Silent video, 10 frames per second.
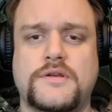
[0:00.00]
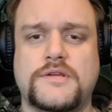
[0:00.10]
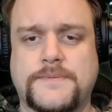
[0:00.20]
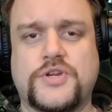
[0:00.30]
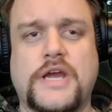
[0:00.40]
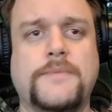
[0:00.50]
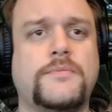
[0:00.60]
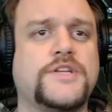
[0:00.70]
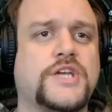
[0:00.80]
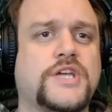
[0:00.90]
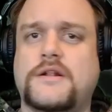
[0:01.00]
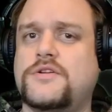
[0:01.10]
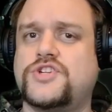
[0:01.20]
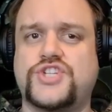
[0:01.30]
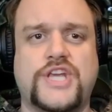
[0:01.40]
Subscribe to my channel,
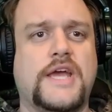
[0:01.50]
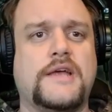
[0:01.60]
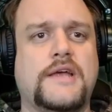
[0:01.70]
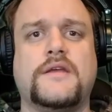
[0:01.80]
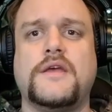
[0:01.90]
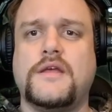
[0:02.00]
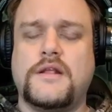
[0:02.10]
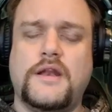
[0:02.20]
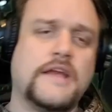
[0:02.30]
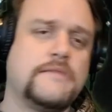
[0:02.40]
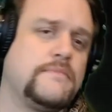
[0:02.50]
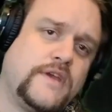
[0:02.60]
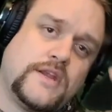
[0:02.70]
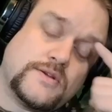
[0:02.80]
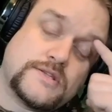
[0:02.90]
share it, like my
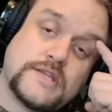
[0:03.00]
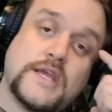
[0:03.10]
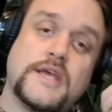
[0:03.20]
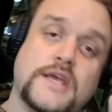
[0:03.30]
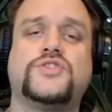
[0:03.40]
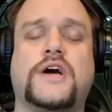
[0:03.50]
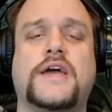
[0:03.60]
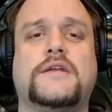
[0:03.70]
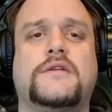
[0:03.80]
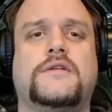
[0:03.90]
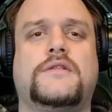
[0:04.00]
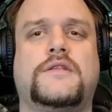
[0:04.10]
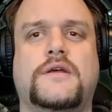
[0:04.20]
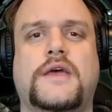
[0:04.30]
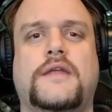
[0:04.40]
videos,
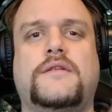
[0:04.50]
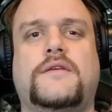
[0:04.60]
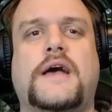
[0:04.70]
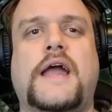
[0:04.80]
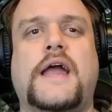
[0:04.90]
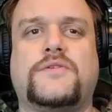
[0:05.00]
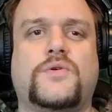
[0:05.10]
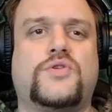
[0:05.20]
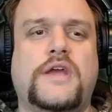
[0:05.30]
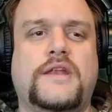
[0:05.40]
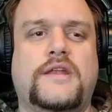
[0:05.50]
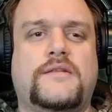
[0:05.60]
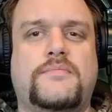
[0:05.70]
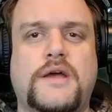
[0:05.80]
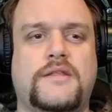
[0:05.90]
and I like to create
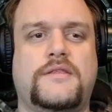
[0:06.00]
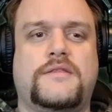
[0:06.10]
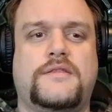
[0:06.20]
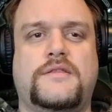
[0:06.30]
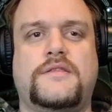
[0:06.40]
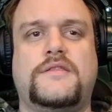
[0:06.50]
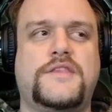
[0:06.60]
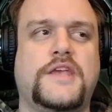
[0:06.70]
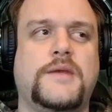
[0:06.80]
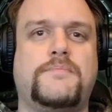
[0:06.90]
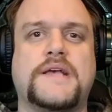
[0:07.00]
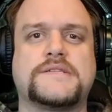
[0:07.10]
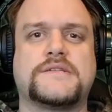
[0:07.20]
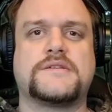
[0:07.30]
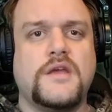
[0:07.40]
it the
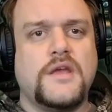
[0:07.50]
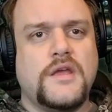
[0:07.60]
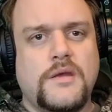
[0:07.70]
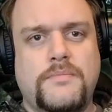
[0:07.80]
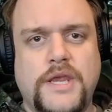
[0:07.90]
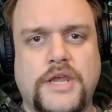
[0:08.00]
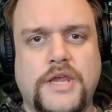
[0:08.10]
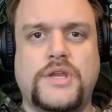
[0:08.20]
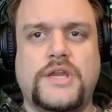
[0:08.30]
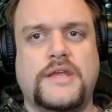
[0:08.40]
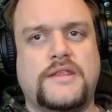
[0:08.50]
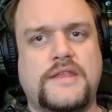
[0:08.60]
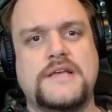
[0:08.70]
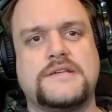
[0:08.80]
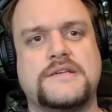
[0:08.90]
best beer community
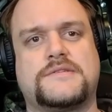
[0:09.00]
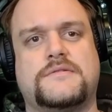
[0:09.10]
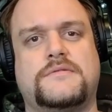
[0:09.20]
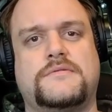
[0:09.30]
there is.